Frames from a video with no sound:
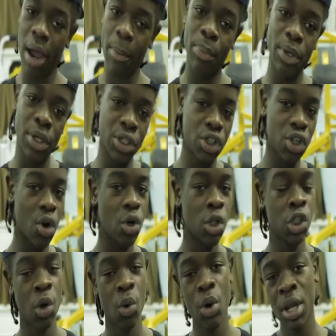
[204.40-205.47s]
RIP
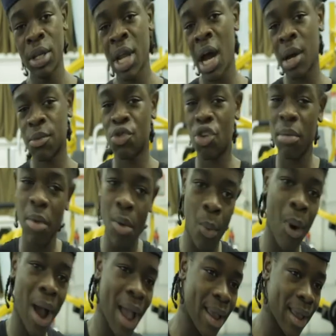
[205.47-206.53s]
JoJo, now I'm
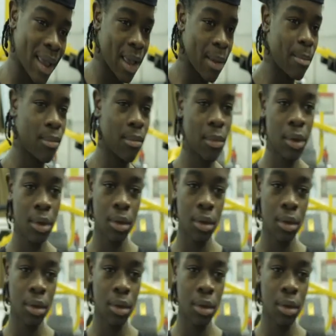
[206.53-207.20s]
screaming, why him?